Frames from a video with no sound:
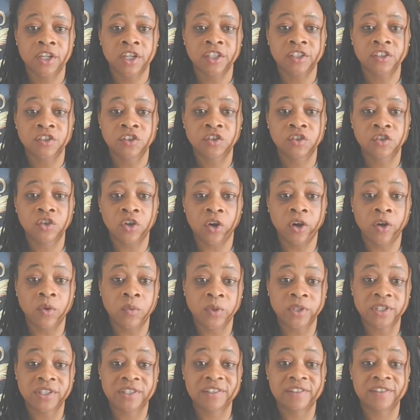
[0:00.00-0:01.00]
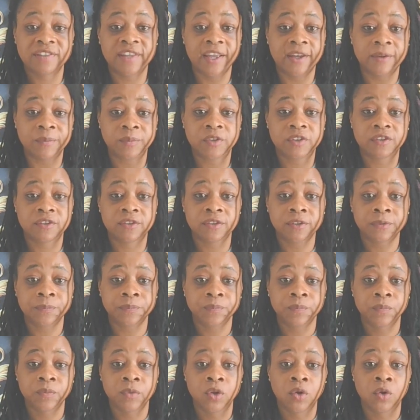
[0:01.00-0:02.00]
Start with steps.
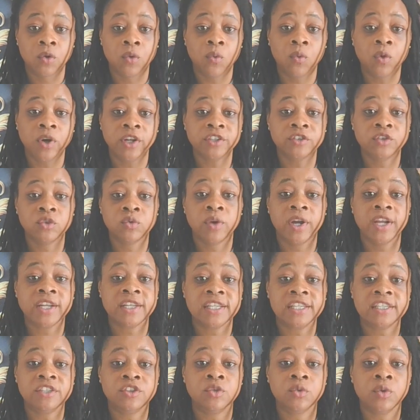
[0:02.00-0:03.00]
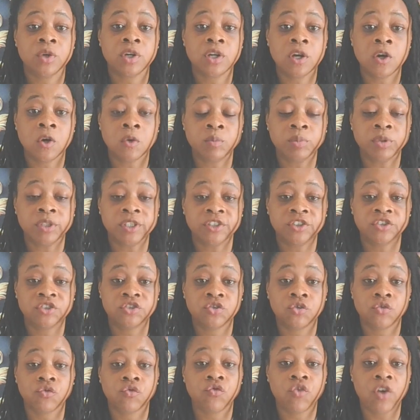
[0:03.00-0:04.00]
What do I need to accomplish
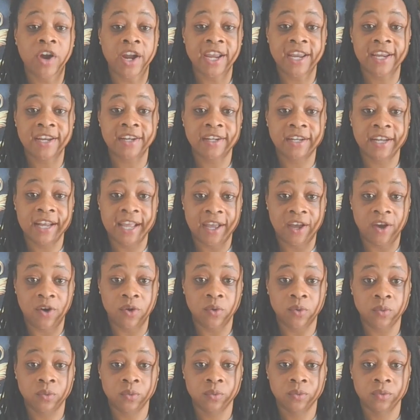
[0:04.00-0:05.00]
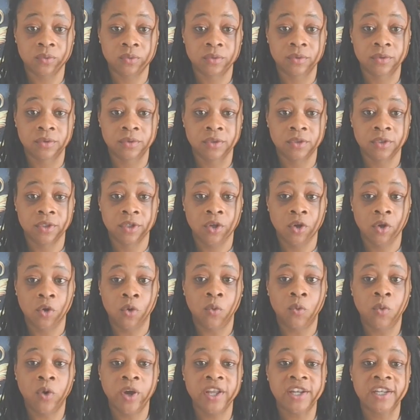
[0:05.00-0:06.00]
right now?
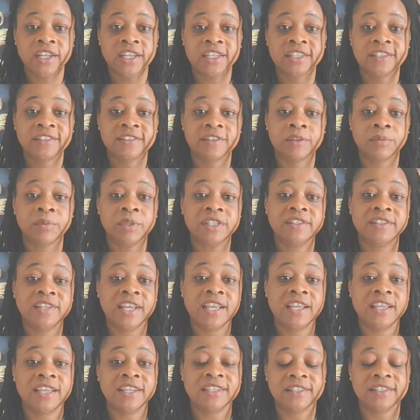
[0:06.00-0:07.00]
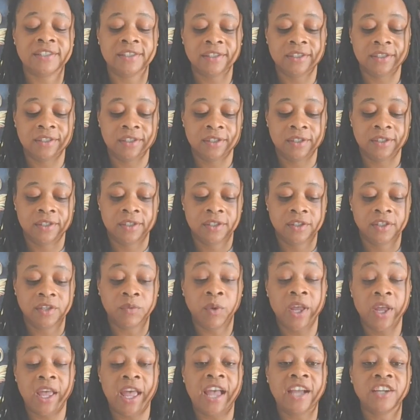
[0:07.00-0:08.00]
What needs to be taken?
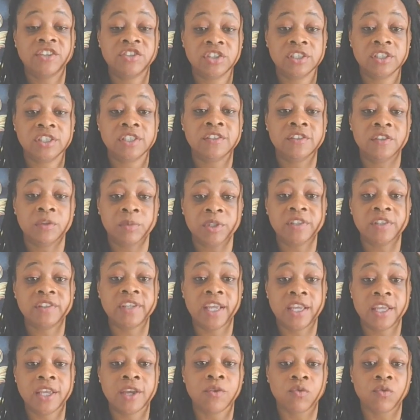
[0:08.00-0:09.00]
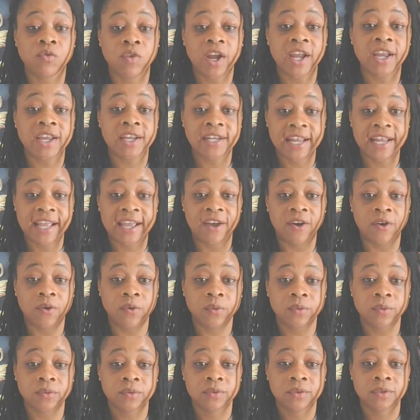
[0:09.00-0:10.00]
What action needs to be taken right
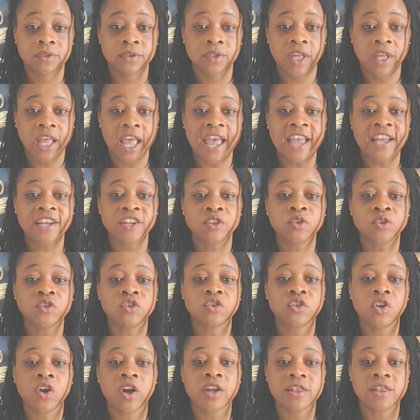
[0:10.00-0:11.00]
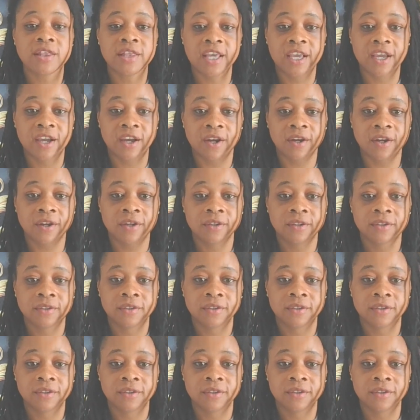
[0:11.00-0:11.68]
now? And you start there.